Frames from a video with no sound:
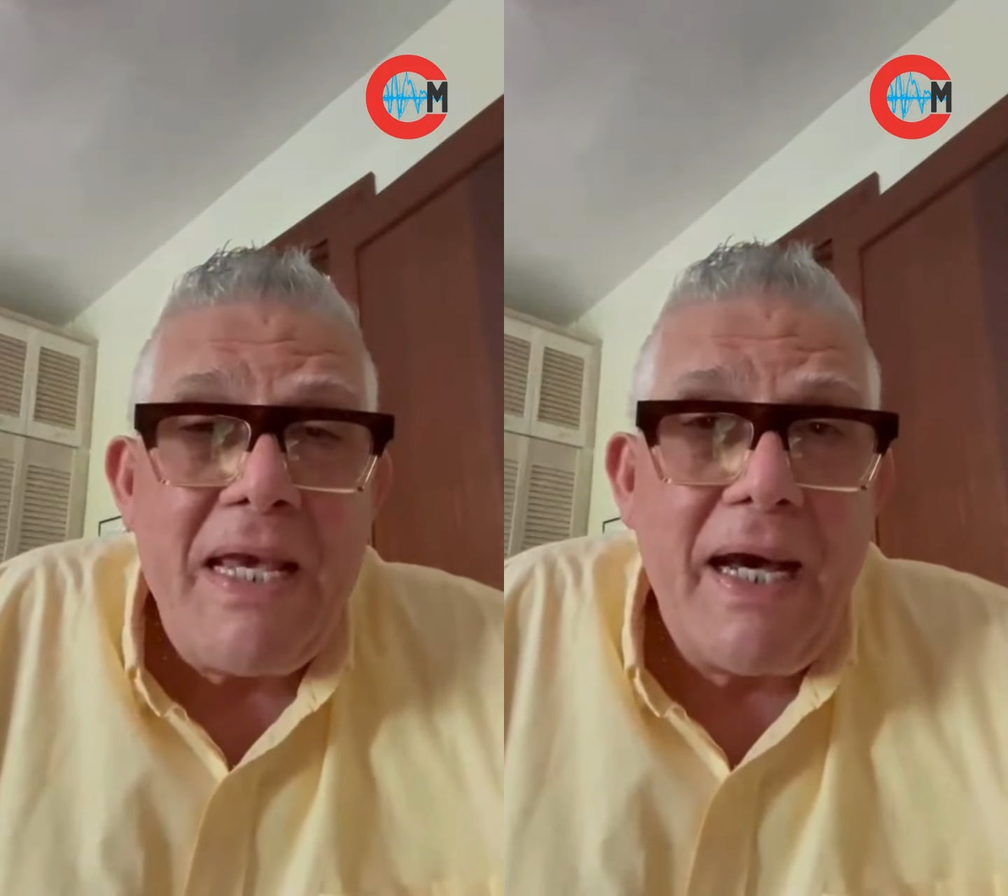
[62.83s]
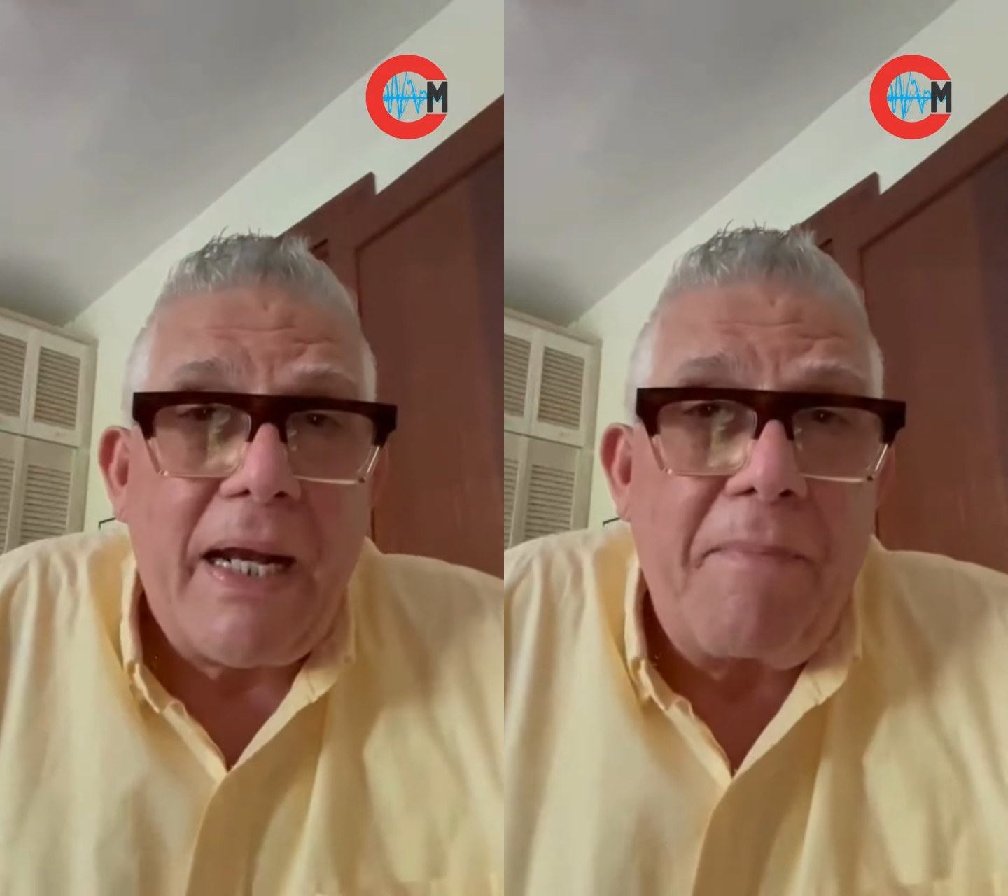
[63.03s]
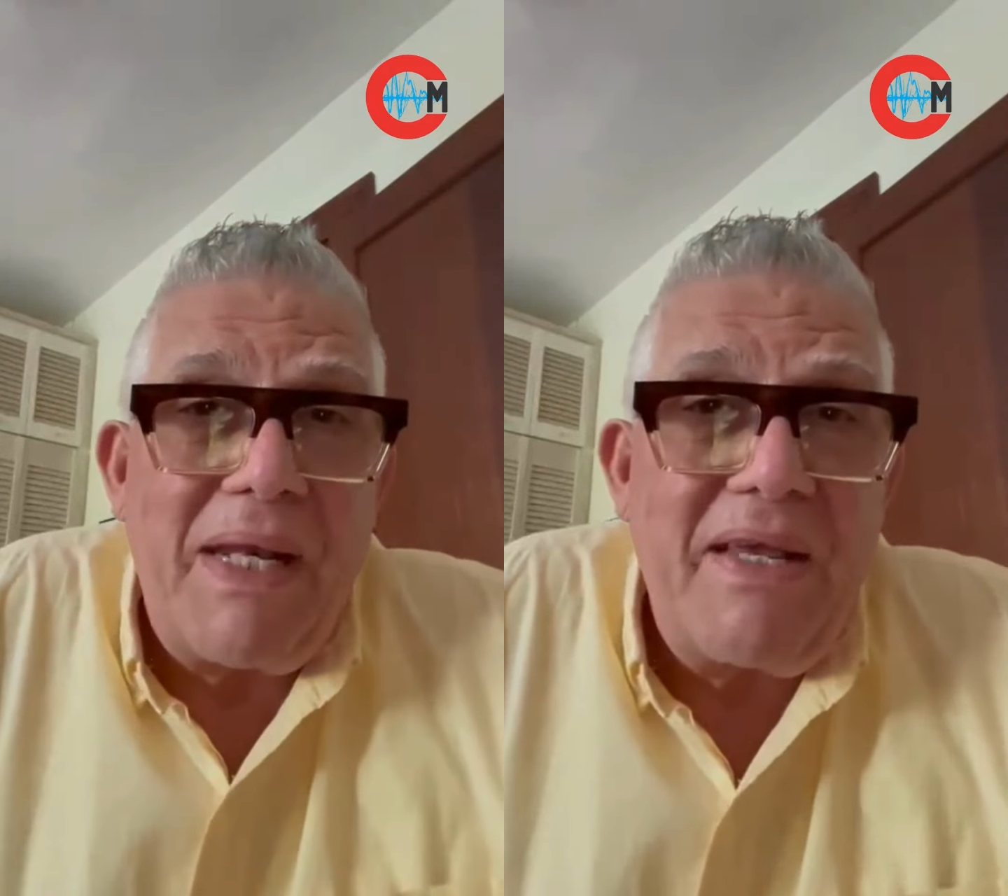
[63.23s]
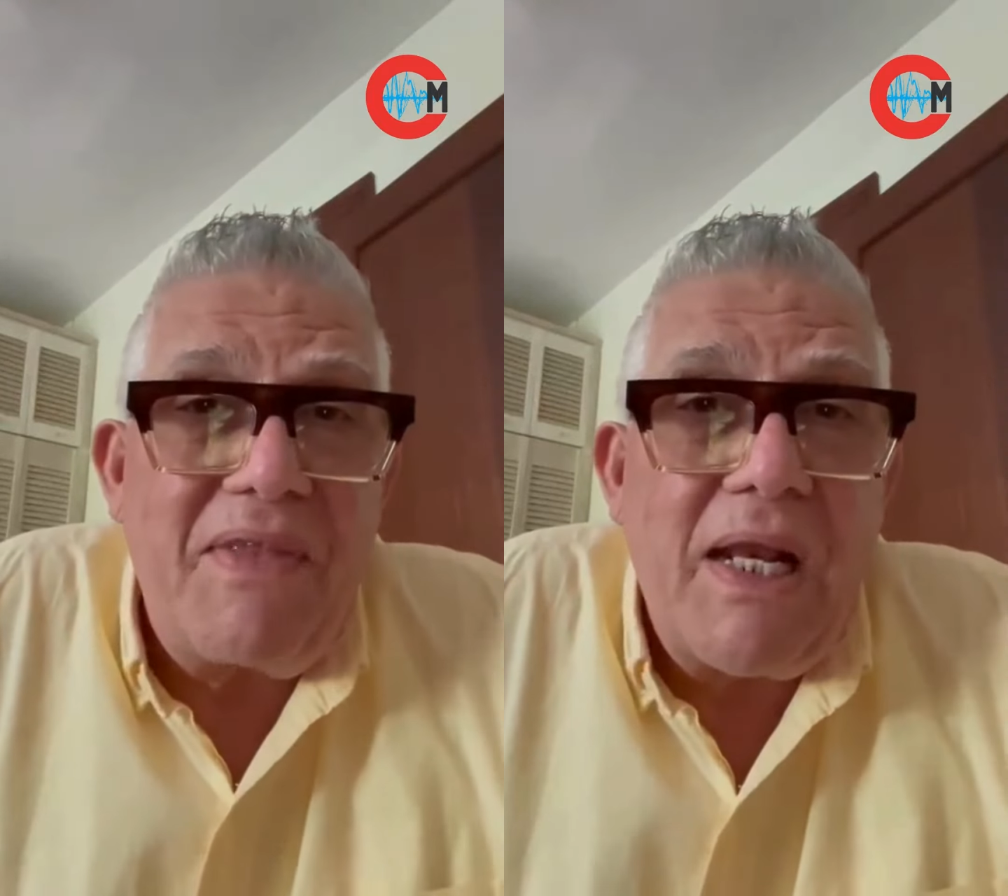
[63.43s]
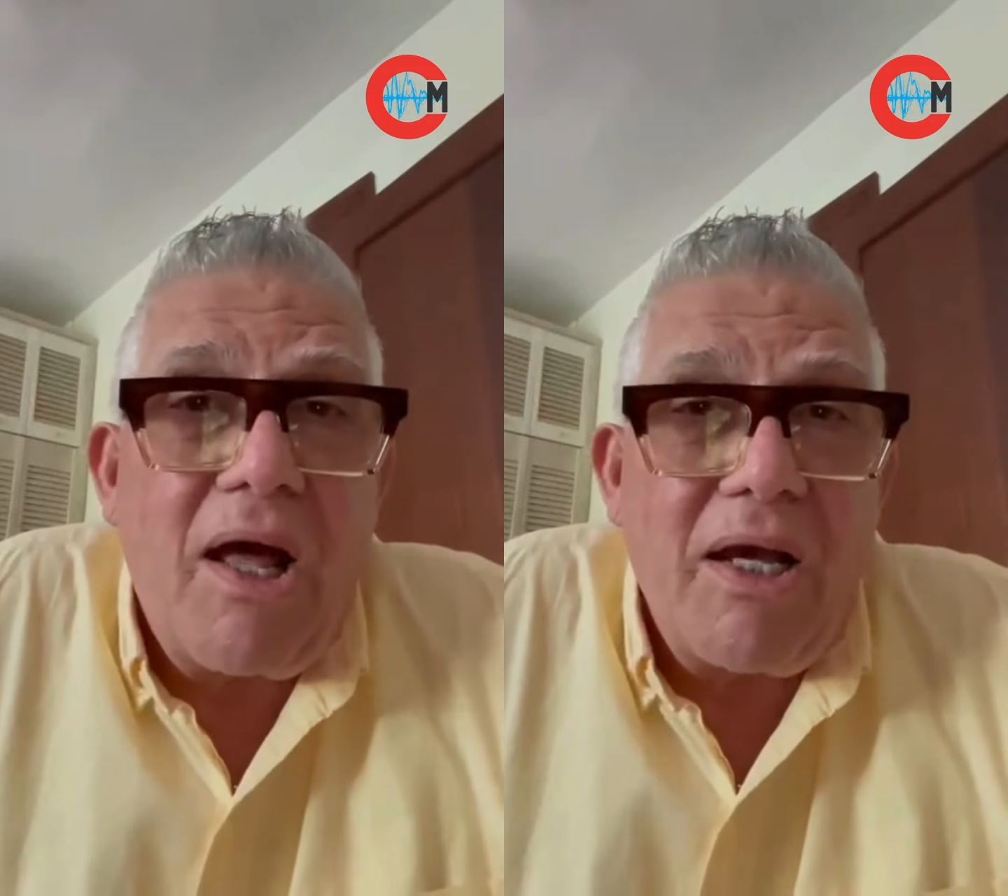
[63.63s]
and I believe
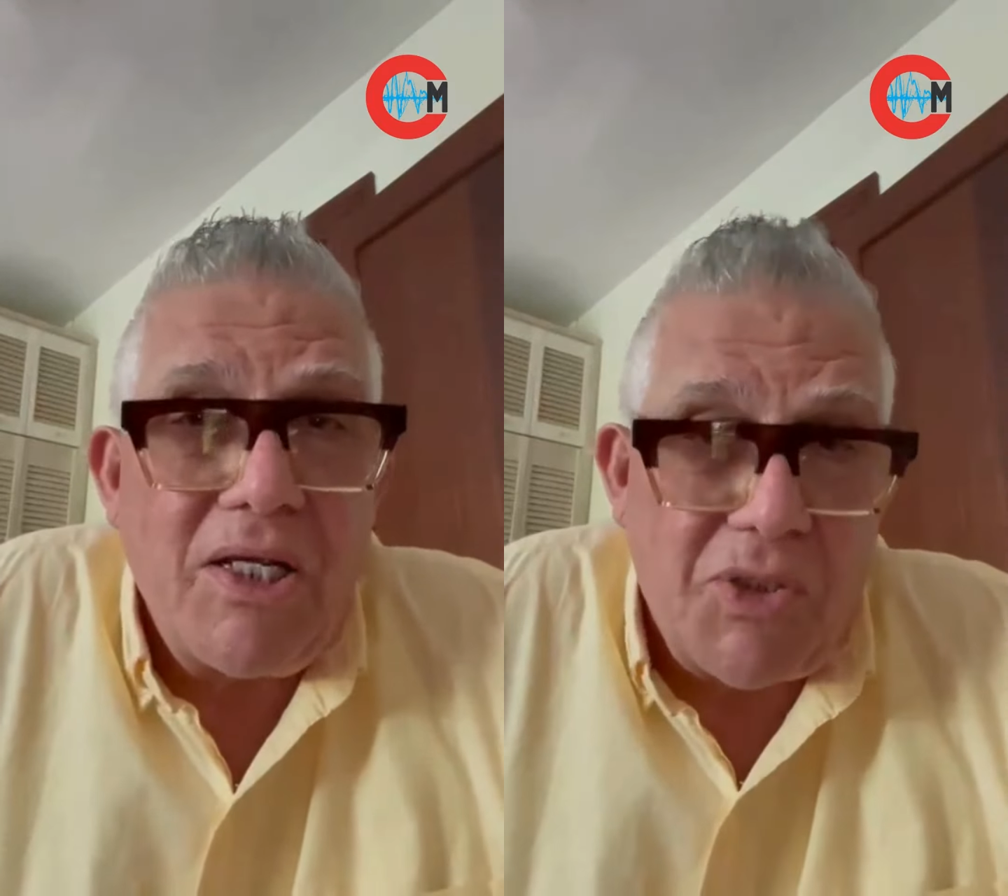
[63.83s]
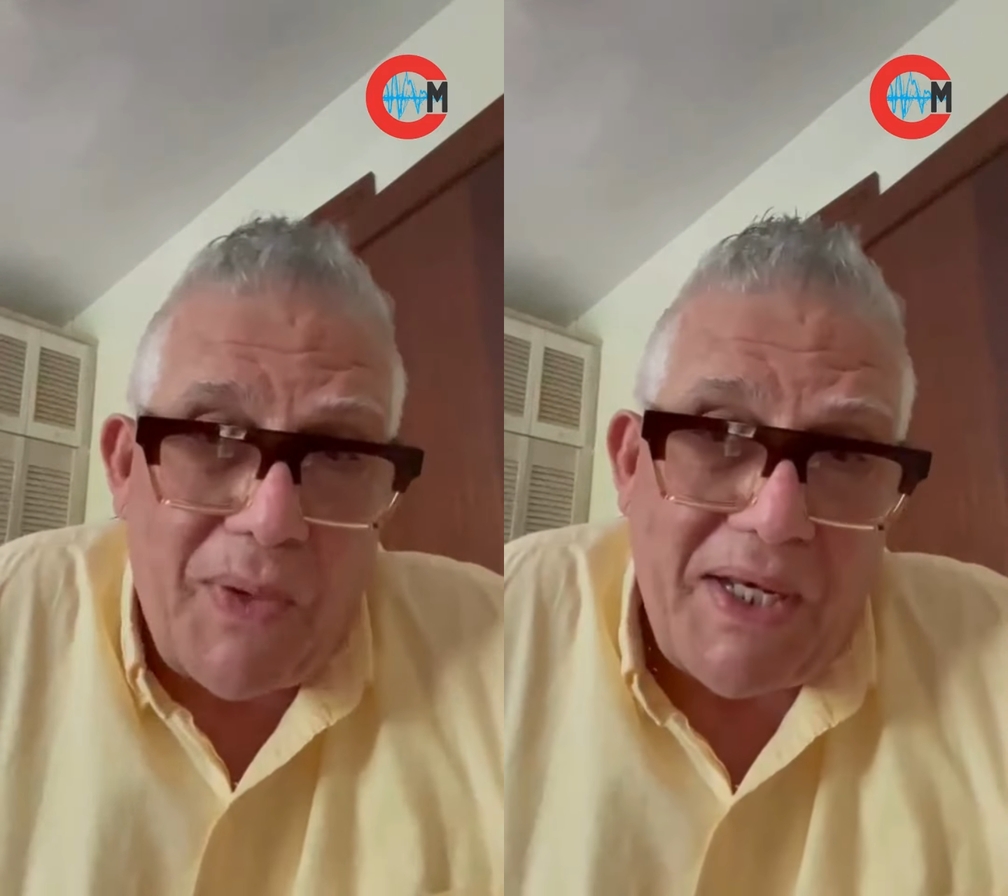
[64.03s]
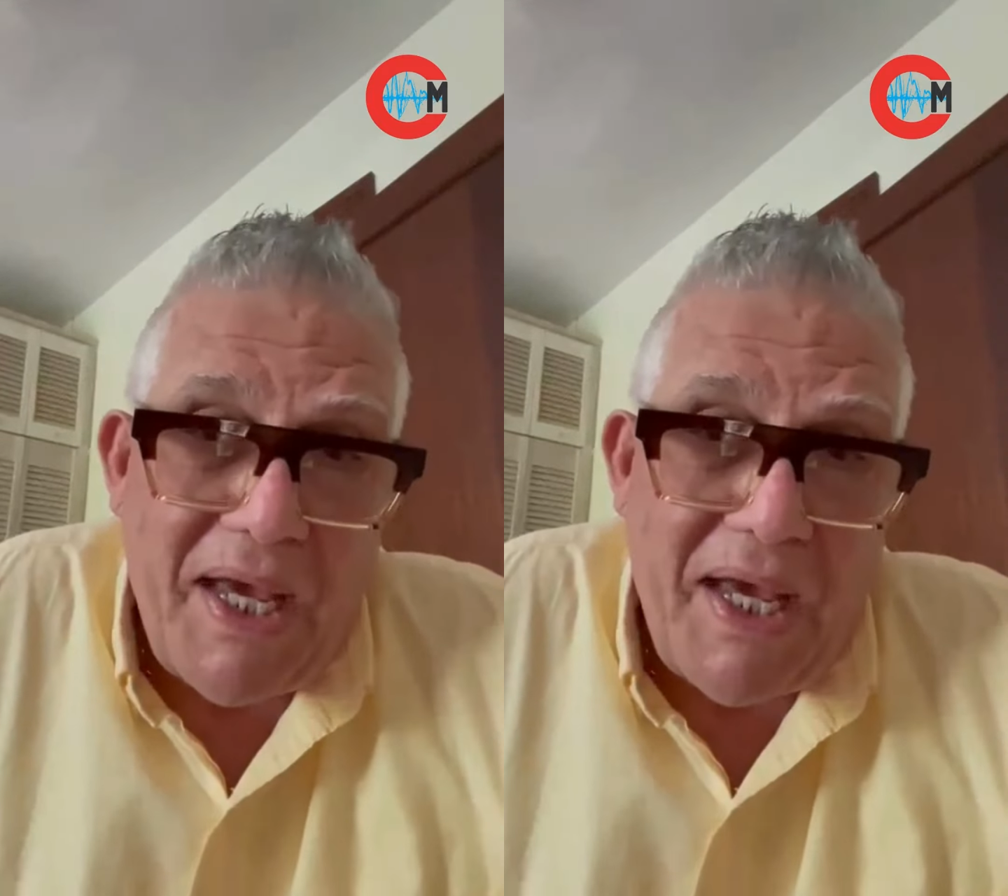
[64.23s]
the lawyers would